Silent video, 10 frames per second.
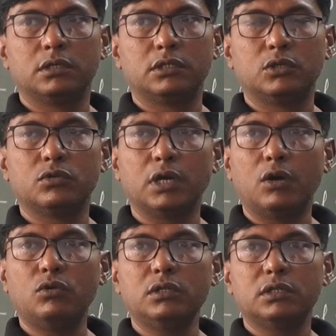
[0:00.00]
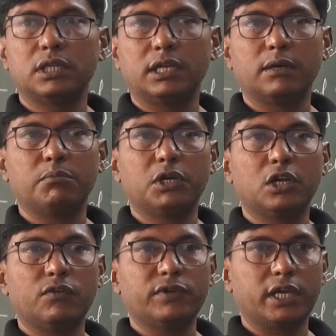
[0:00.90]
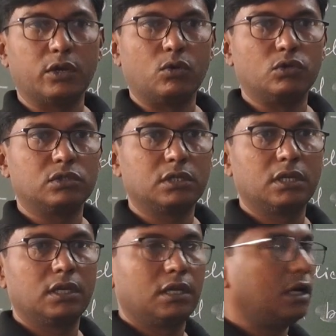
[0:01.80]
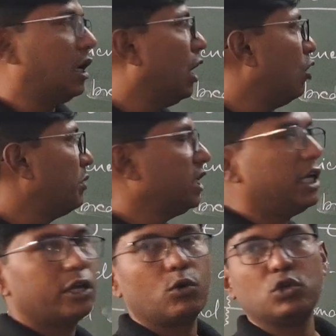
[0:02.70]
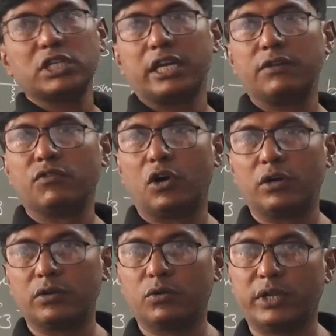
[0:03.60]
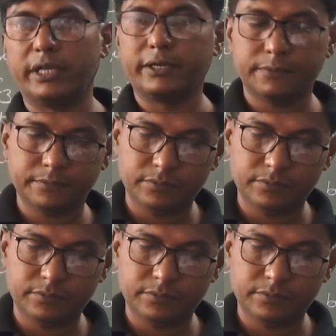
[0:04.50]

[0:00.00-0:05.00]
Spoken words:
You count the number of arrows. How many arrows are involved over here?